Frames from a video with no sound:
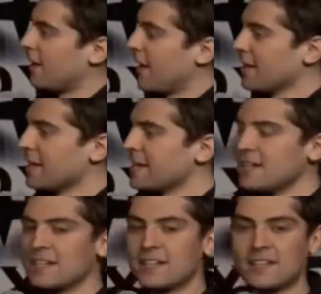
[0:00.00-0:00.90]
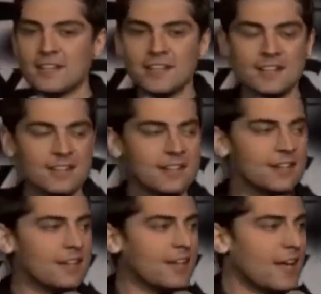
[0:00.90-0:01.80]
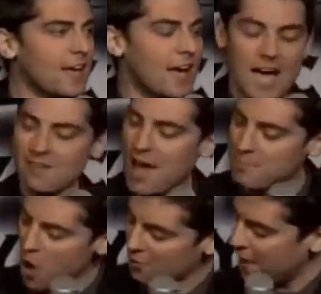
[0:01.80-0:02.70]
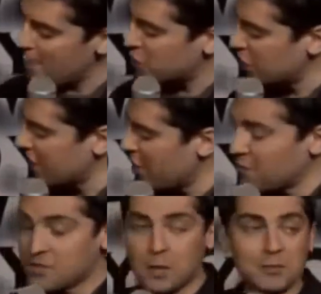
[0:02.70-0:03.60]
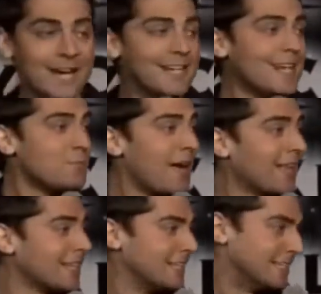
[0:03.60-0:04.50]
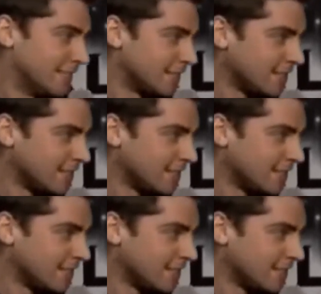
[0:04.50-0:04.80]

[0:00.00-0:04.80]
Ellen? I got a mocha frappuccino for some lady named Ellen.